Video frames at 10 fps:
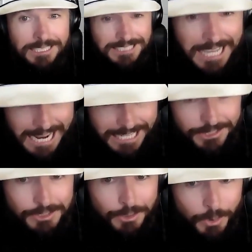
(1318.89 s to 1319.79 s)
to
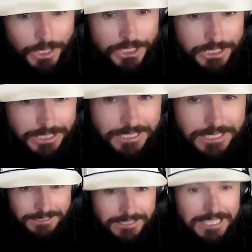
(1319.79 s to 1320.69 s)
ask a question,
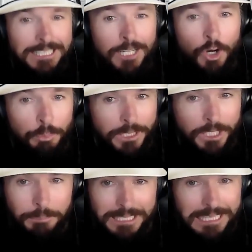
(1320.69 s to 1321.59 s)
to then open
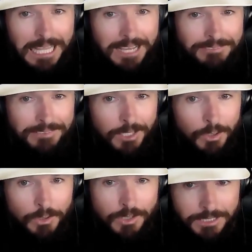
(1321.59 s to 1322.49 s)
up a lifelong